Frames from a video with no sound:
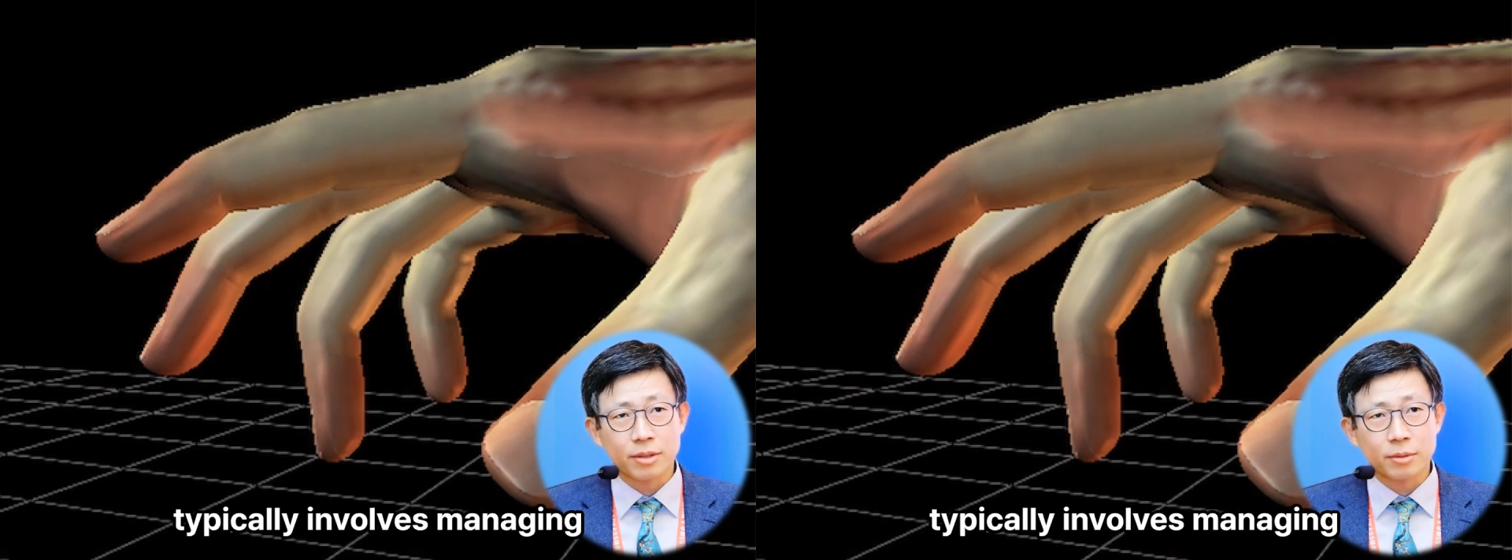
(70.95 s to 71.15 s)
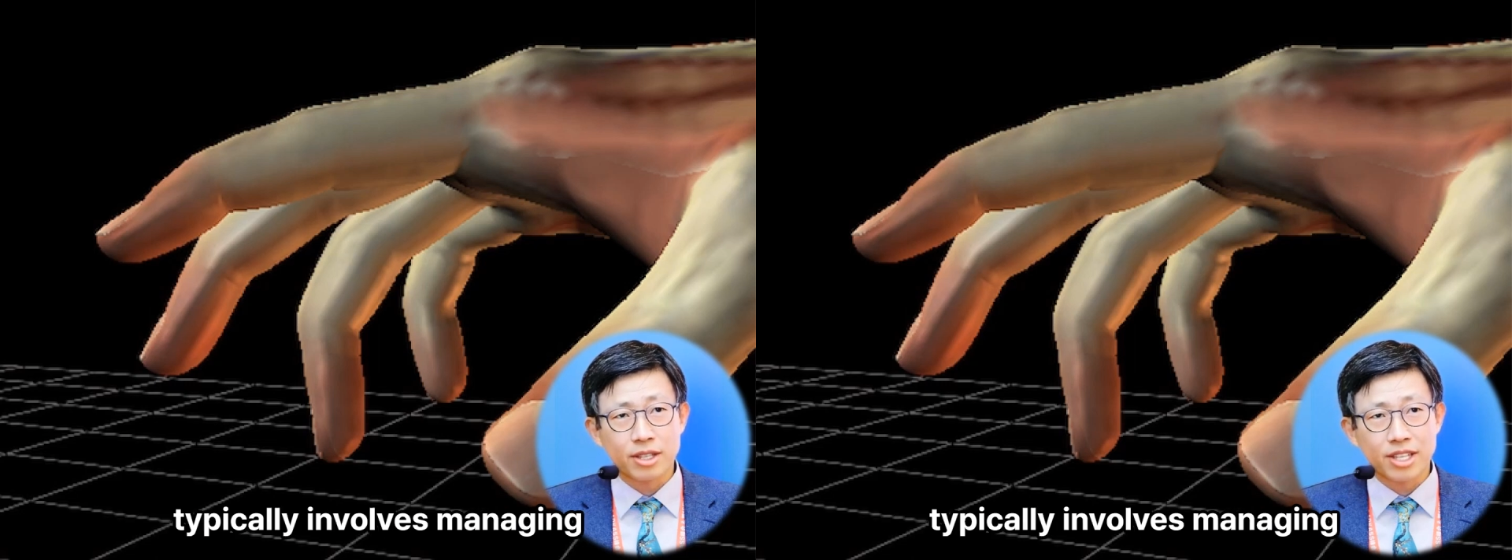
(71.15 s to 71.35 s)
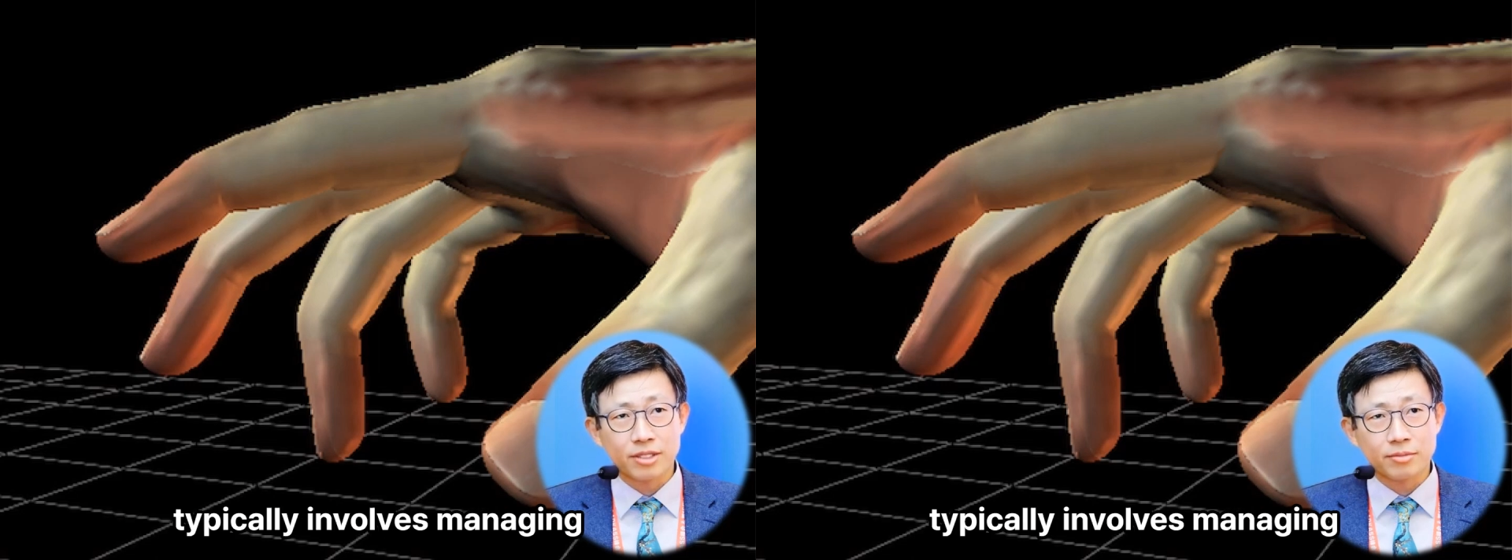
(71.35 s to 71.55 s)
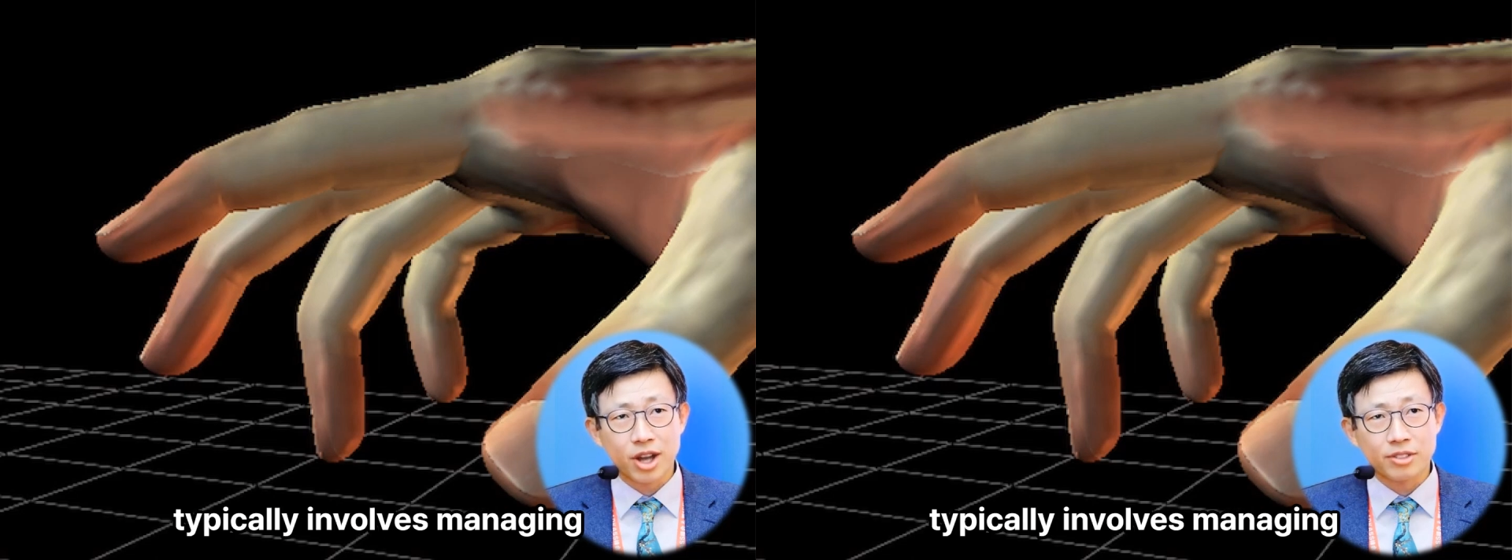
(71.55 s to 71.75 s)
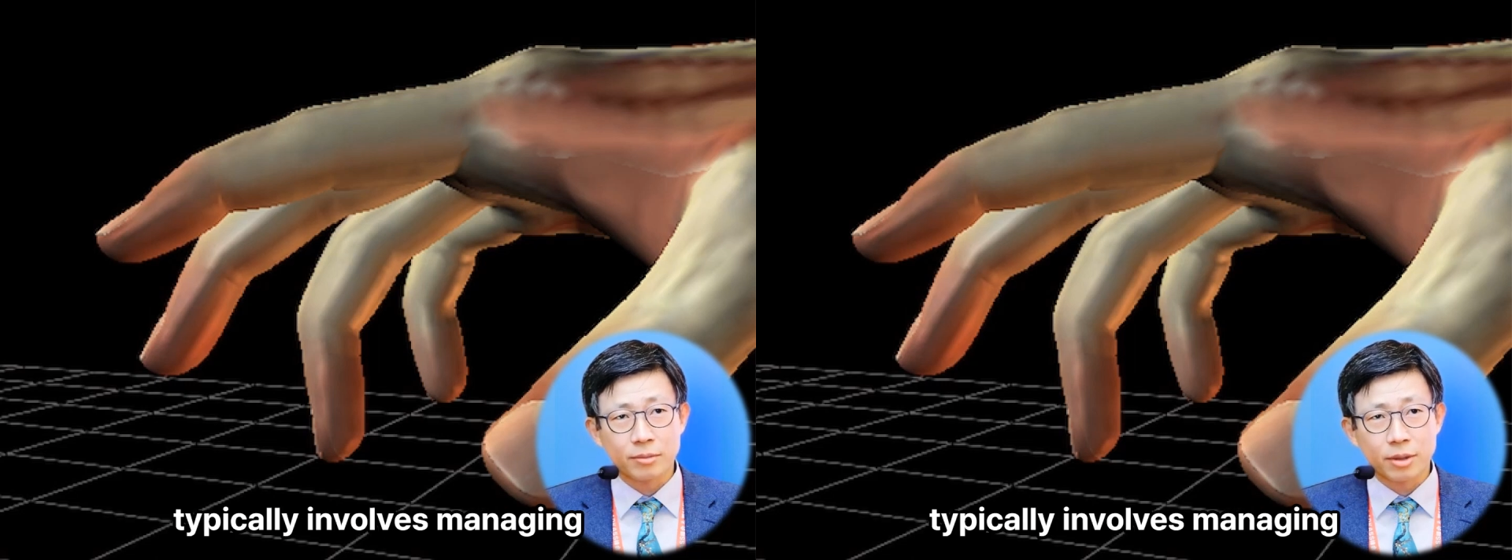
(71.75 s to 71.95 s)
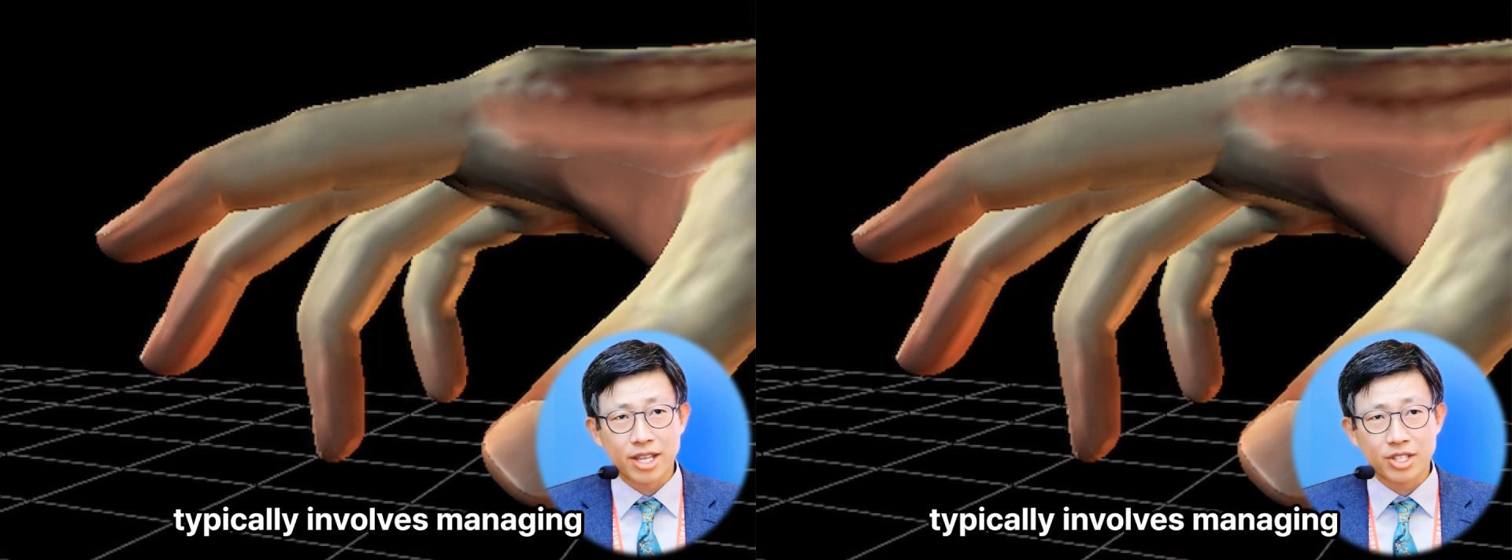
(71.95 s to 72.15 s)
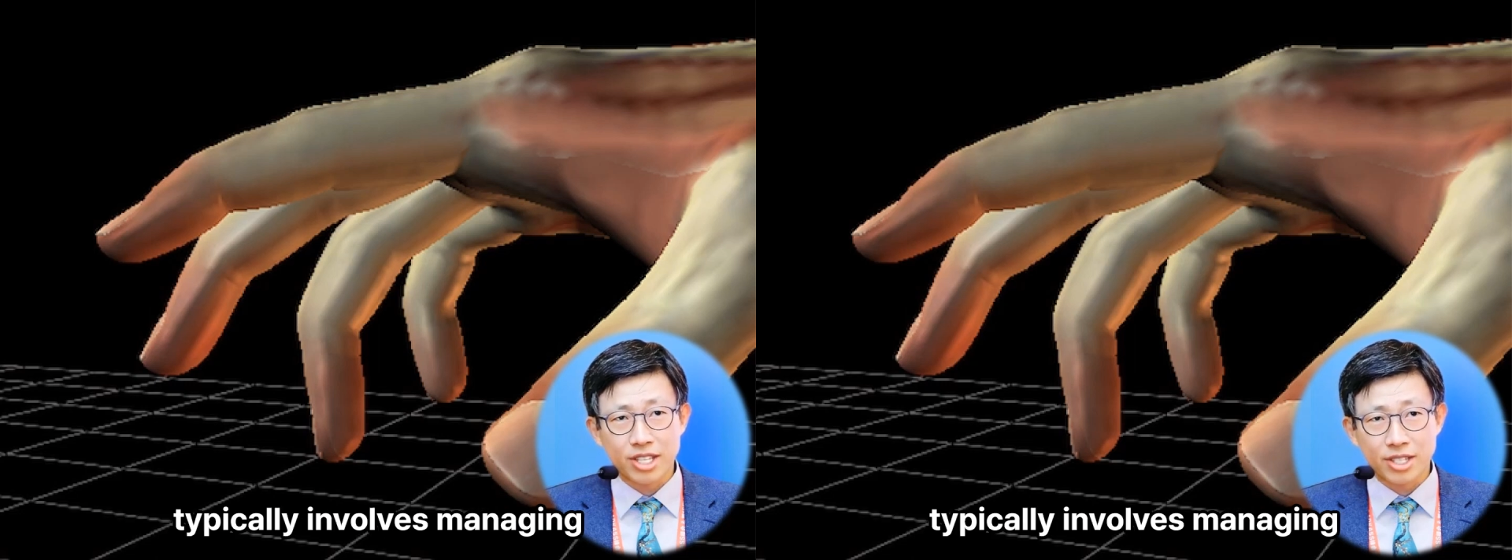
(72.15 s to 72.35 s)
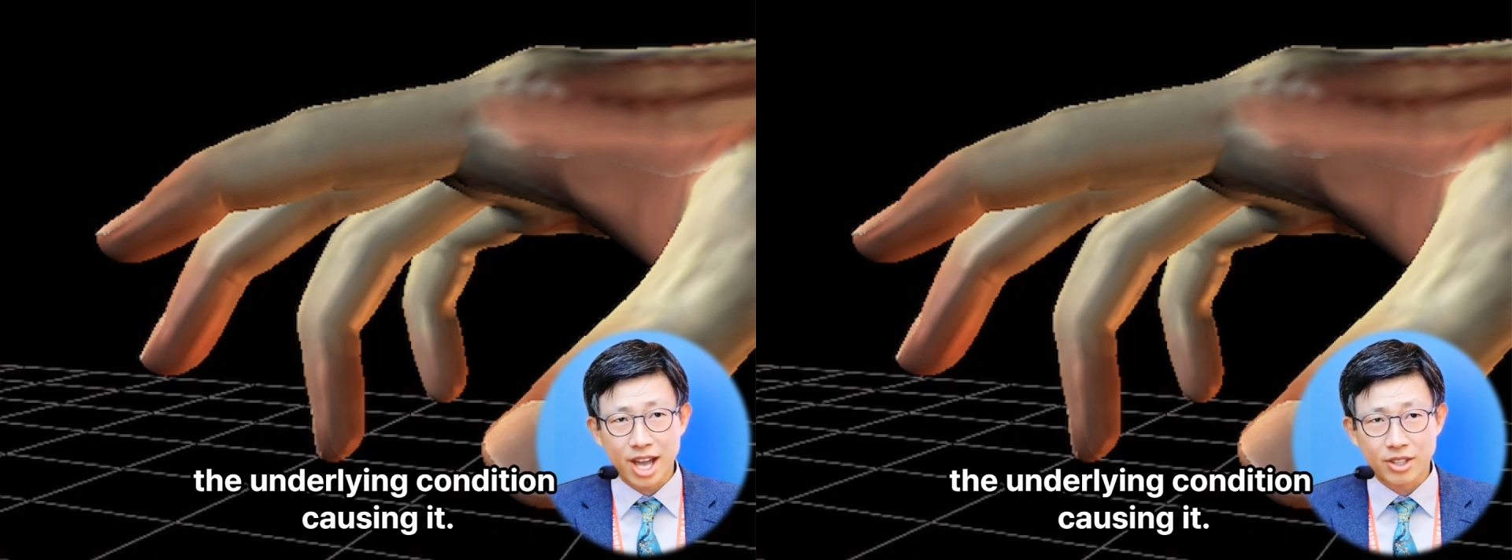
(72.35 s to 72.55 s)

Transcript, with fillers: typically involves managing the